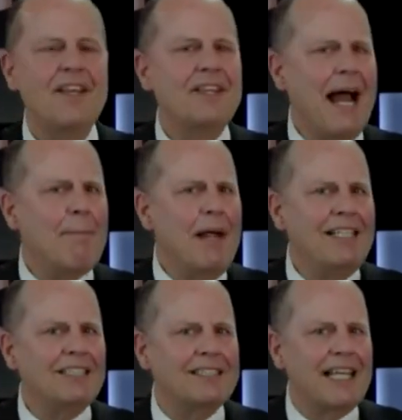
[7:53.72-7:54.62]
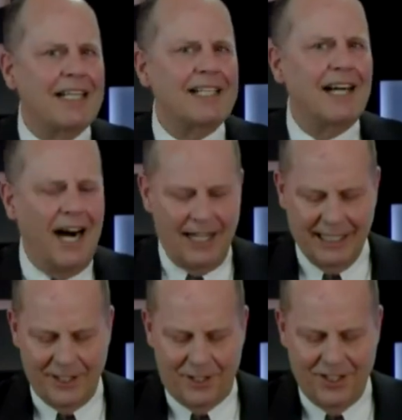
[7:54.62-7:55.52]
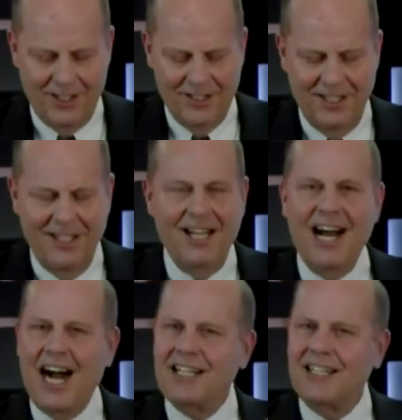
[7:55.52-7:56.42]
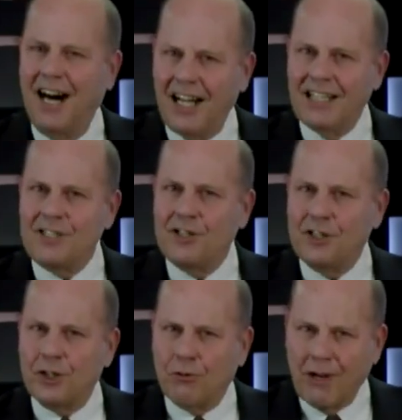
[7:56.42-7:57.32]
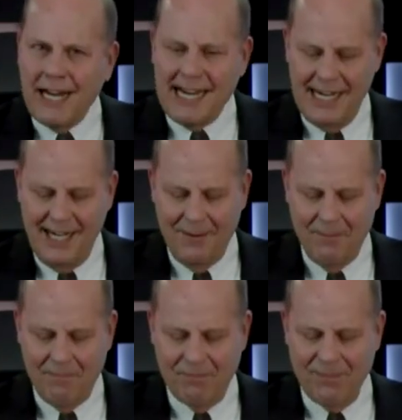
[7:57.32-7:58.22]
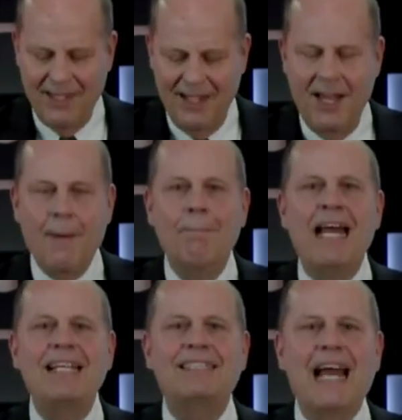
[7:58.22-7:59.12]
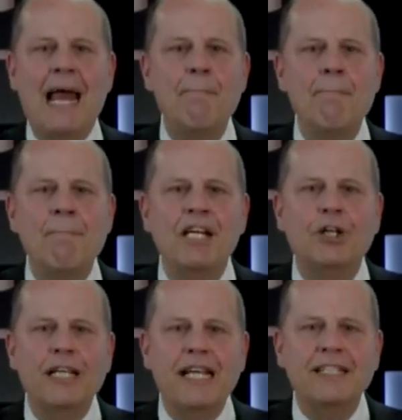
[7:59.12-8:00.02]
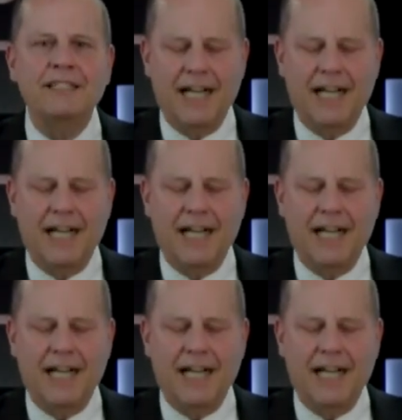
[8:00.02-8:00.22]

That means that college, a college degree, makes a million